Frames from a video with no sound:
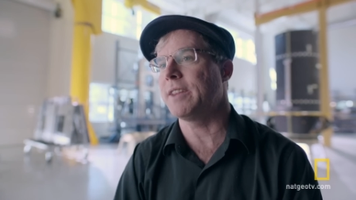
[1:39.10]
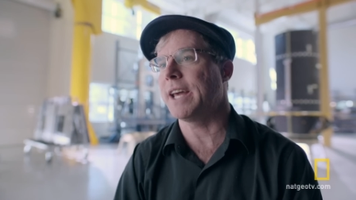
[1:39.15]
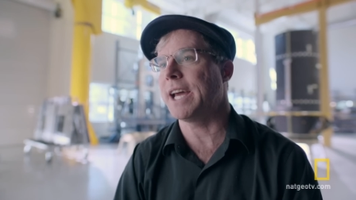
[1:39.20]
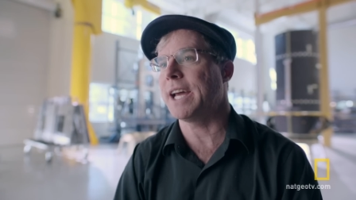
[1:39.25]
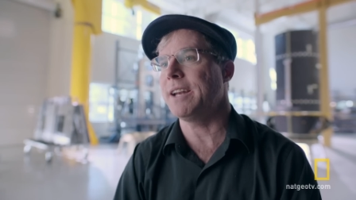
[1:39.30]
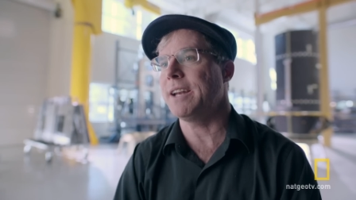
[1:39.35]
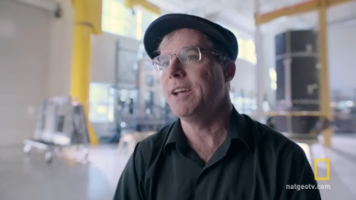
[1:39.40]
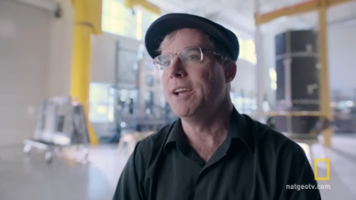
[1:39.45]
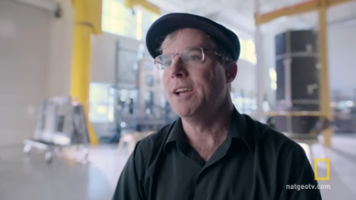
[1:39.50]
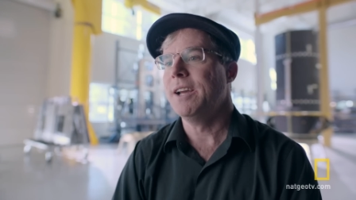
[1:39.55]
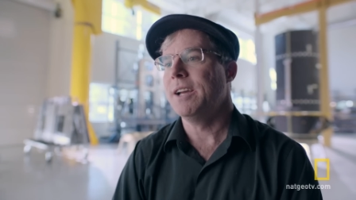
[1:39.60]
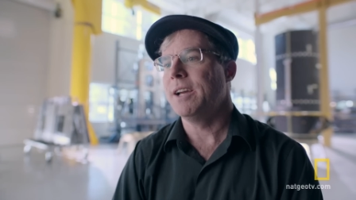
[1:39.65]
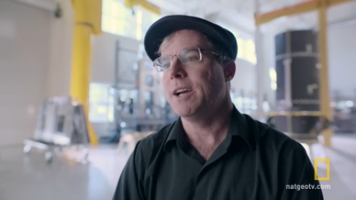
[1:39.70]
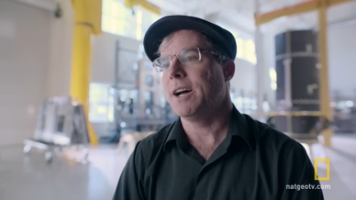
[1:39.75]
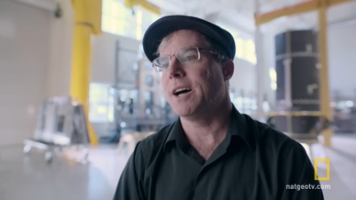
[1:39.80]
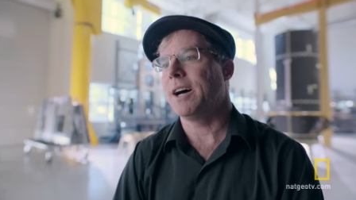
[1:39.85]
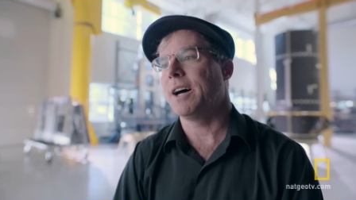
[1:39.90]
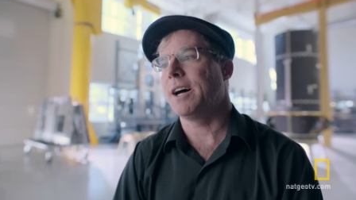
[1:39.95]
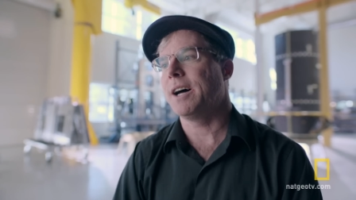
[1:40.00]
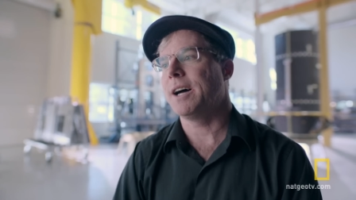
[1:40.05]
to that,
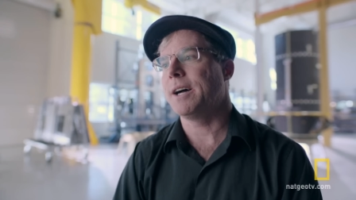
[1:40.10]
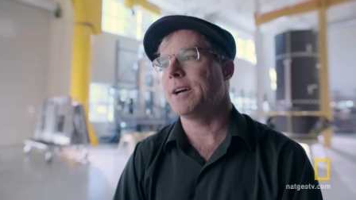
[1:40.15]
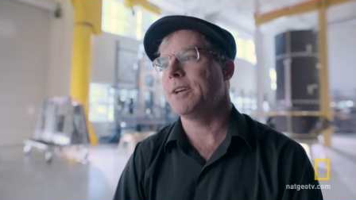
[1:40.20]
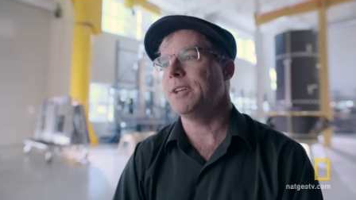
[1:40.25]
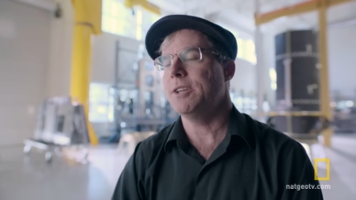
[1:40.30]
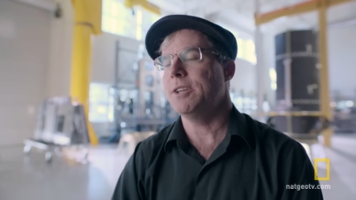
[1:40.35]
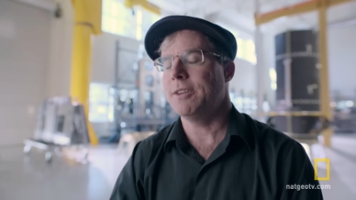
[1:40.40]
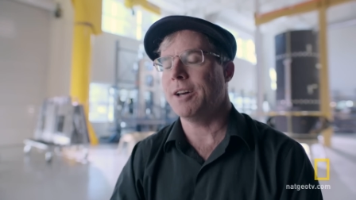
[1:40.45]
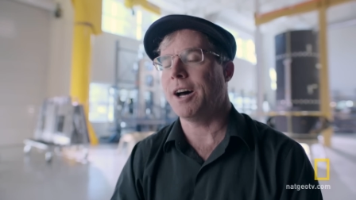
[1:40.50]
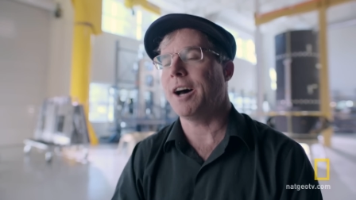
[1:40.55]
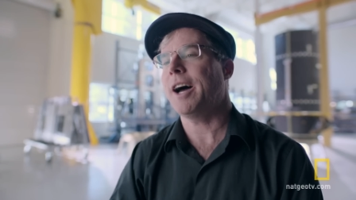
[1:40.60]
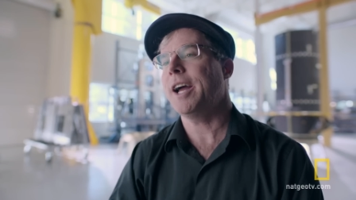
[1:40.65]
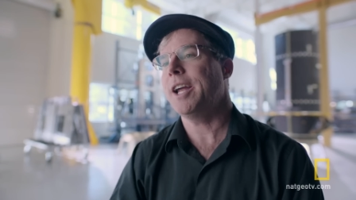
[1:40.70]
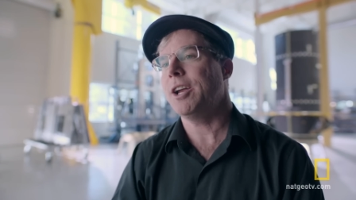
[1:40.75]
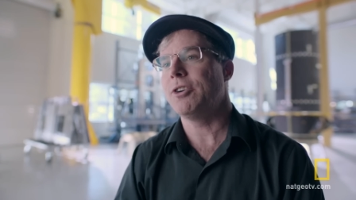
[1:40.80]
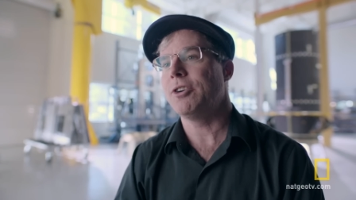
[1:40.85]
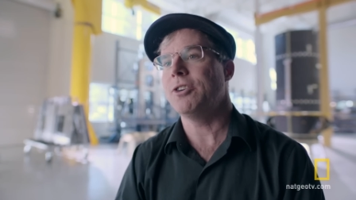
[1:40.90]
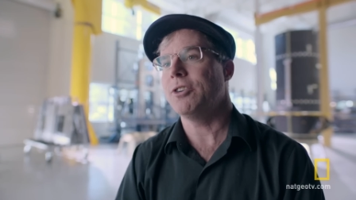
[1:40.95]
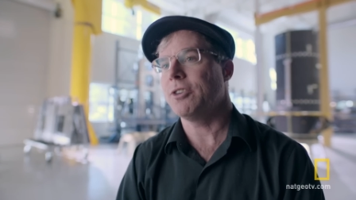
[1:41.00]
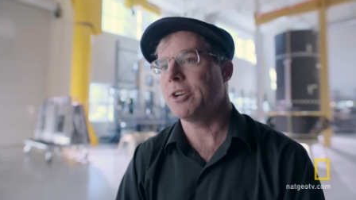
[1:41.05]
the
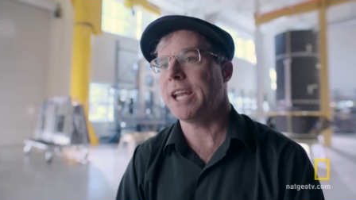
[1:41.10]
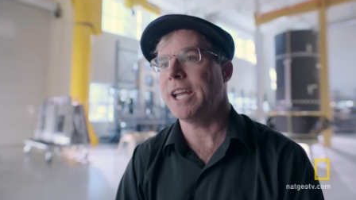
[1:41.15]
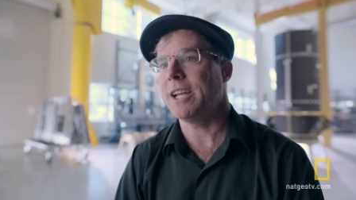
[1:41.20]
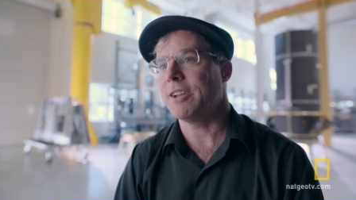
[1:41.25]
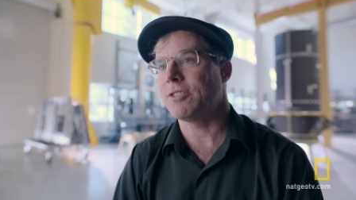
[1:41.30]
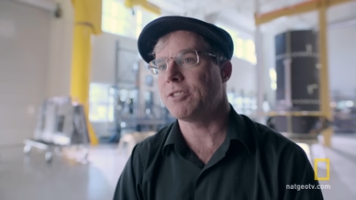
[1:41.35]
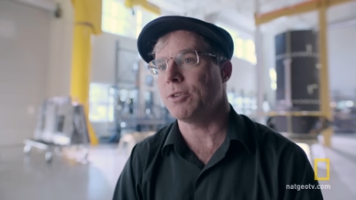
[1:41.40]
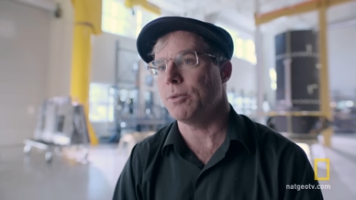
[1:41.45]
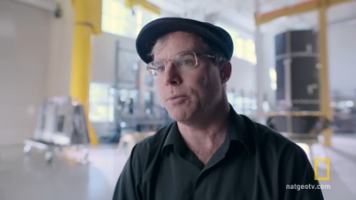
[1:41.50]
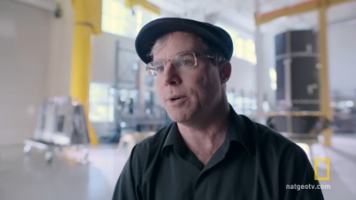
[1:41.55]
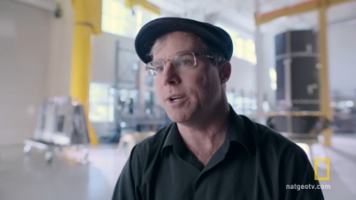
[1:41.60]
higher your cancer